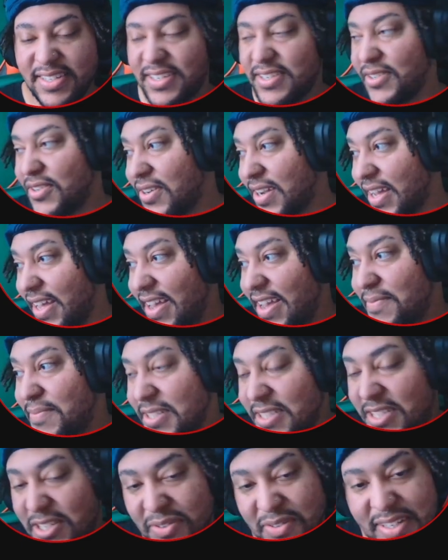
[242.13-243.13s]
is the dog
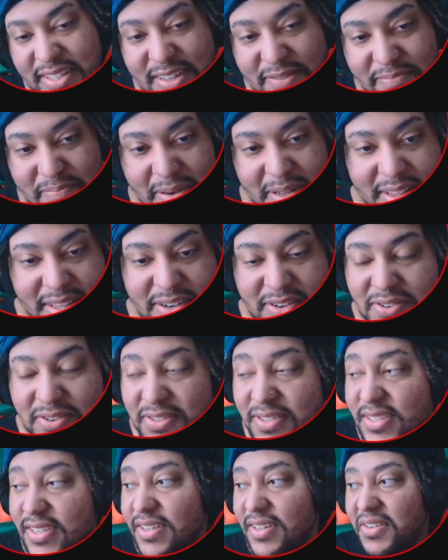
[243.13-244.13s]
in between the
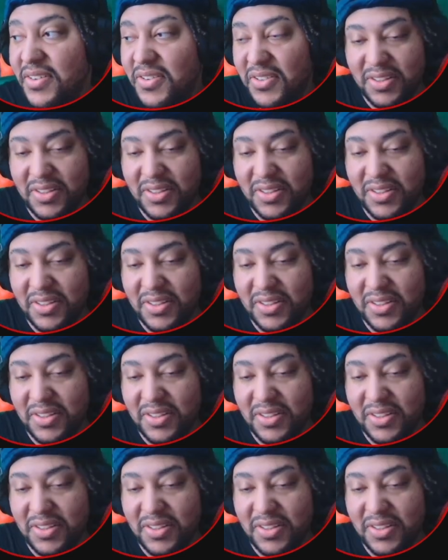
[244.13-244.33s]
pillows,